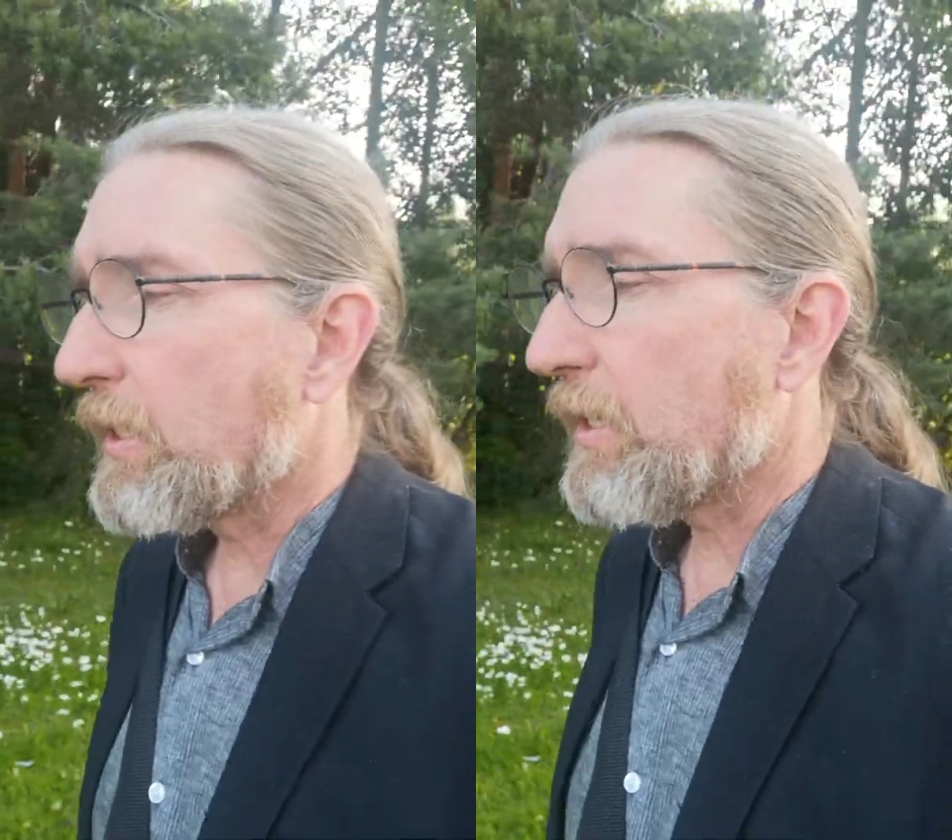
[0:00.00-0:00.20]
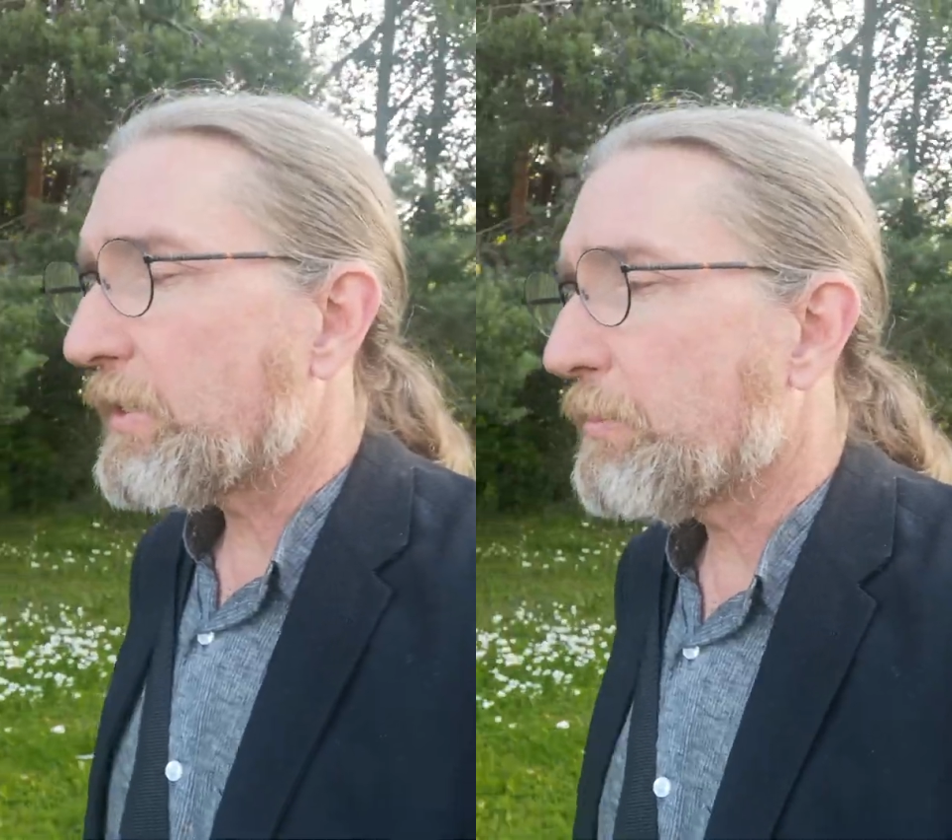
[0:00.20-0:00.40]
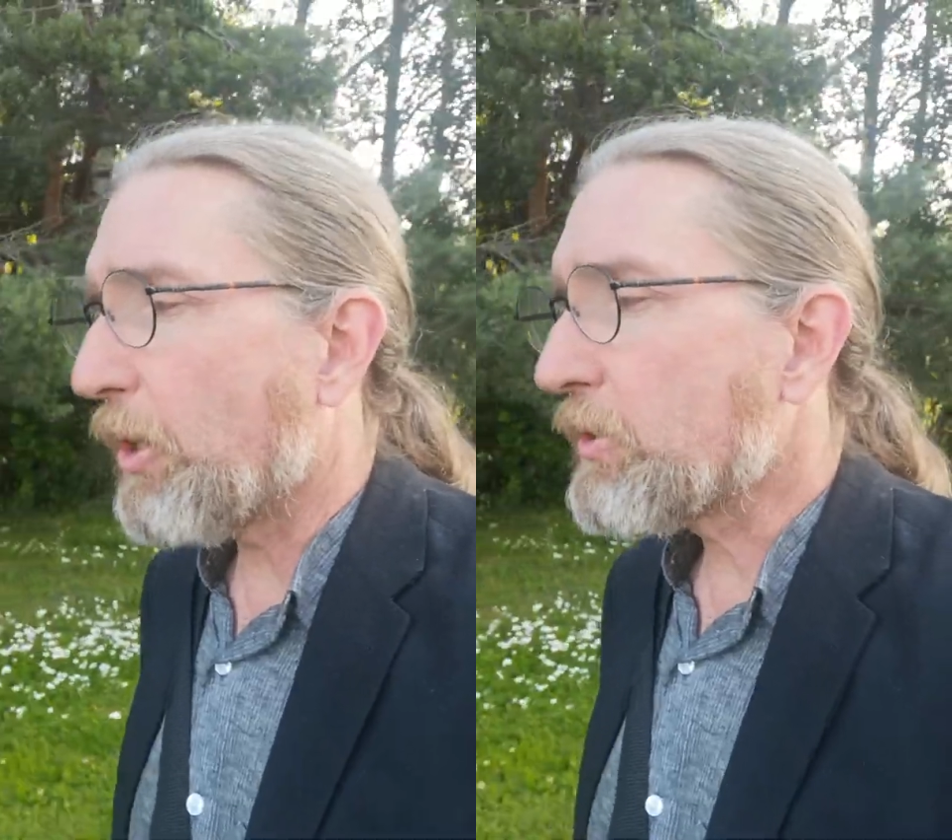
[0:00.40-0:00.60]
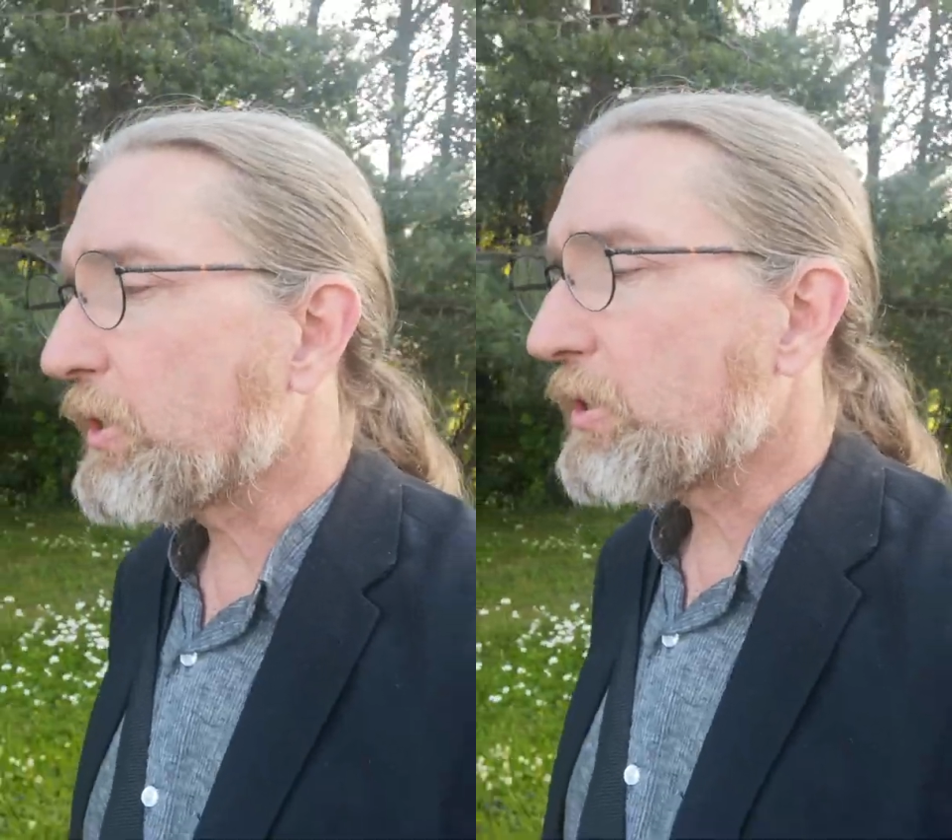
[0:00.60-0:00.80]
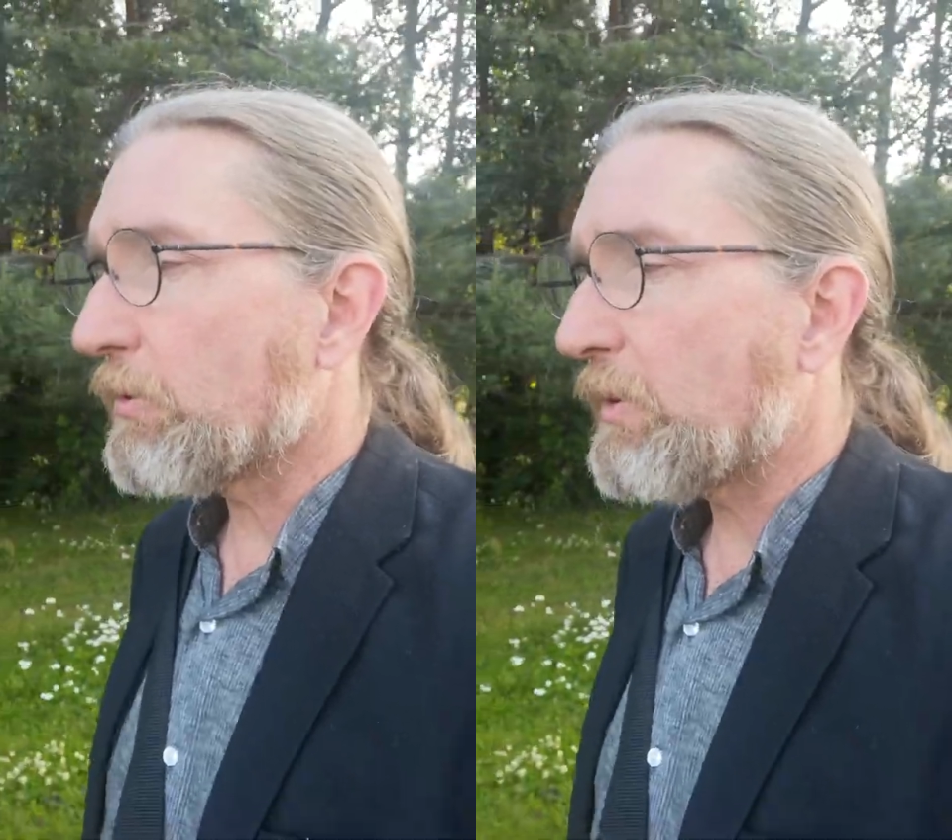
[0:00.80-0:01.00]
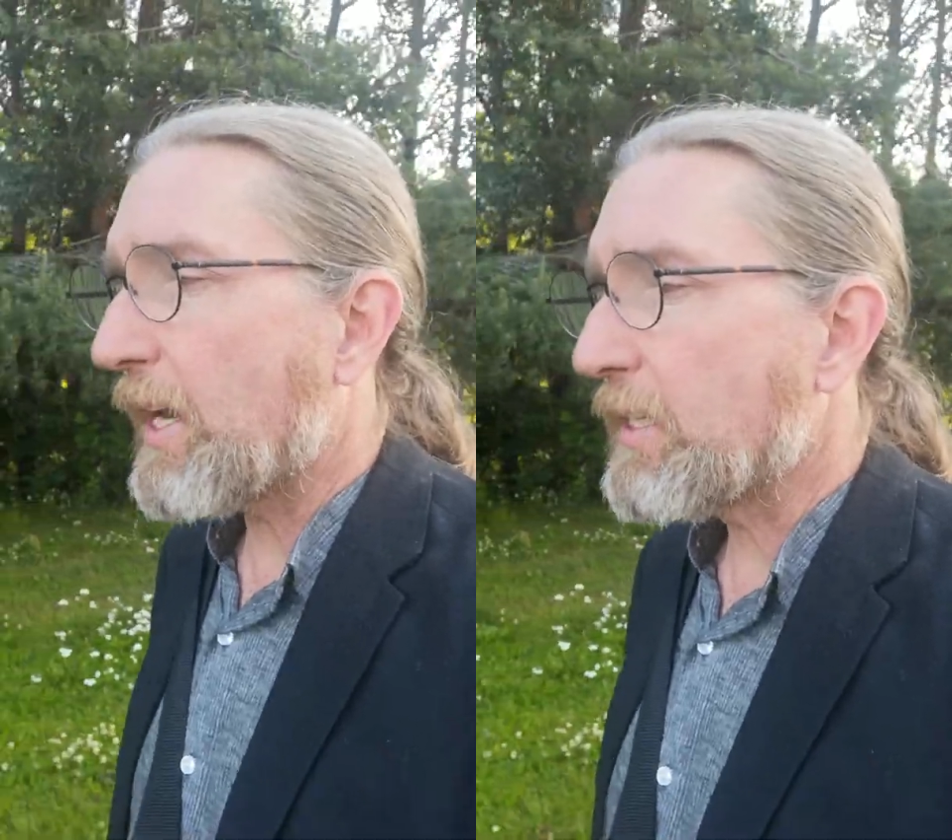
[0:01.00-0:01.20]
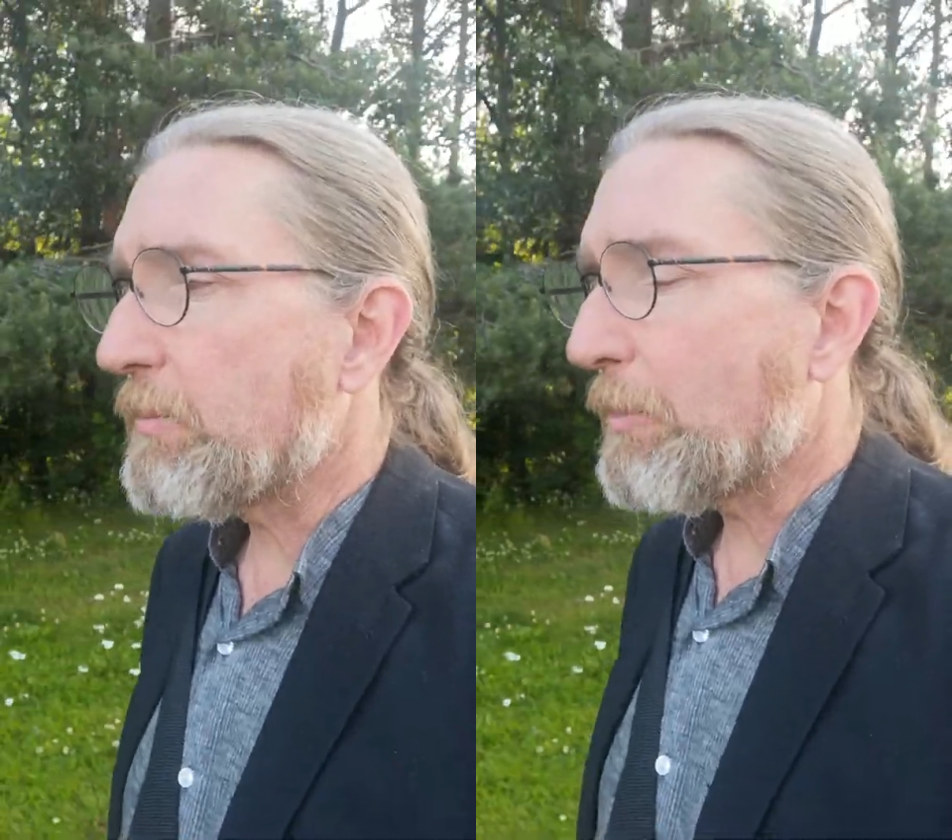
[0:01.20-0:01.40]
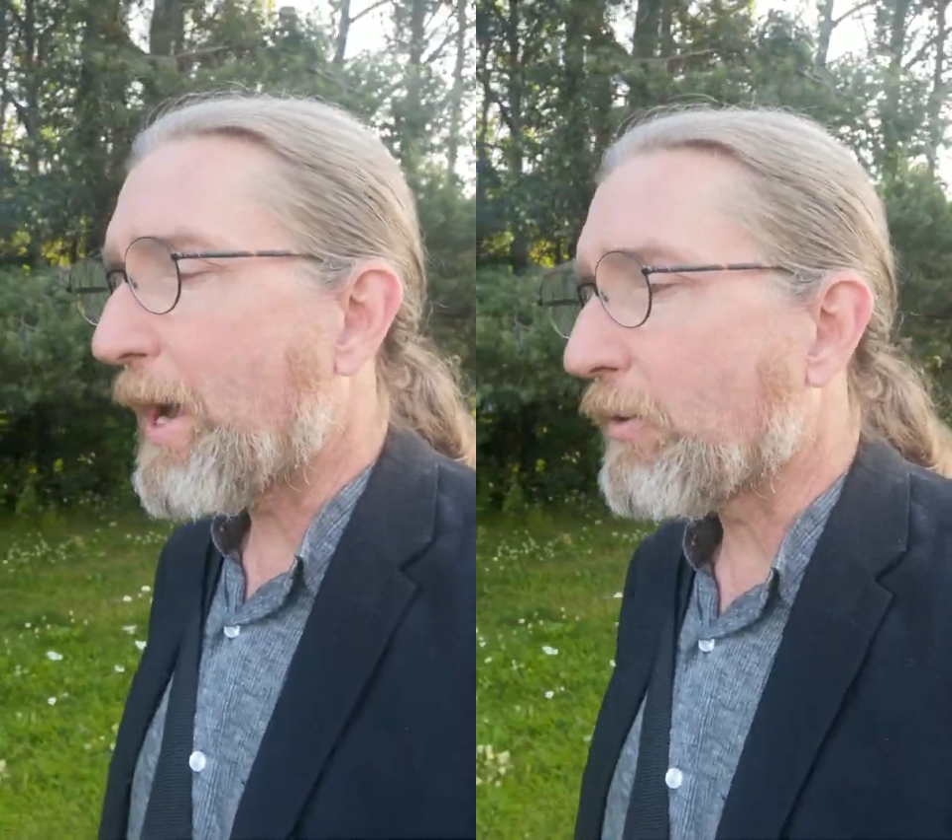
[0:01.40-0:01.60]
that deposits a random
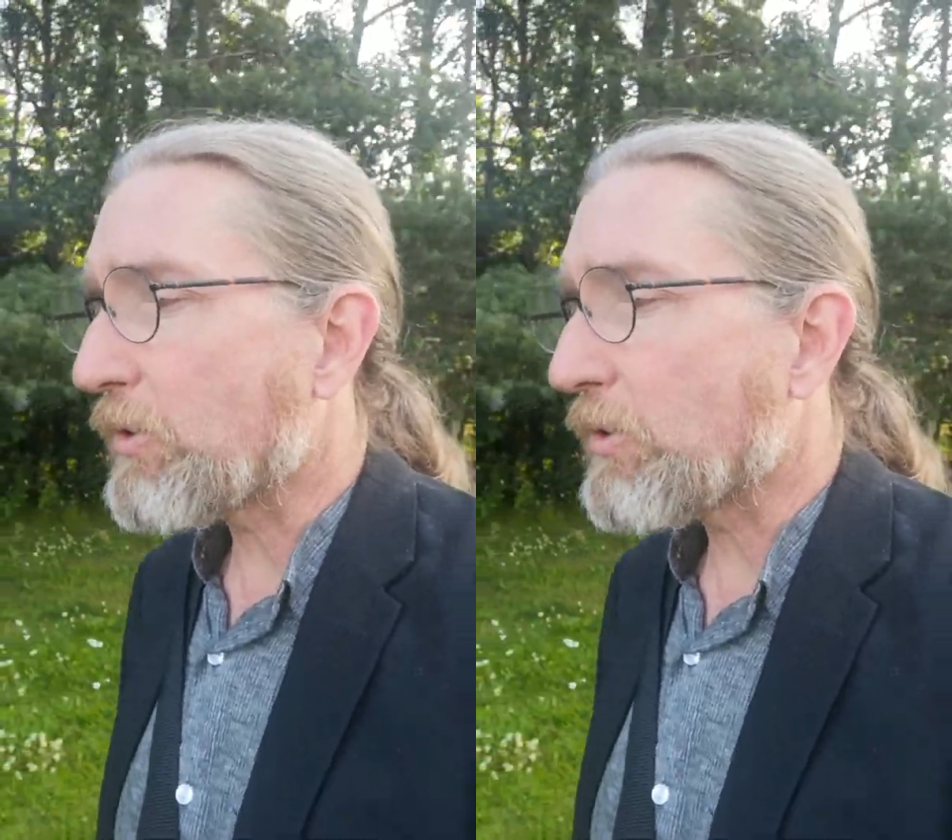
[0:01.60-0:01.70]
amount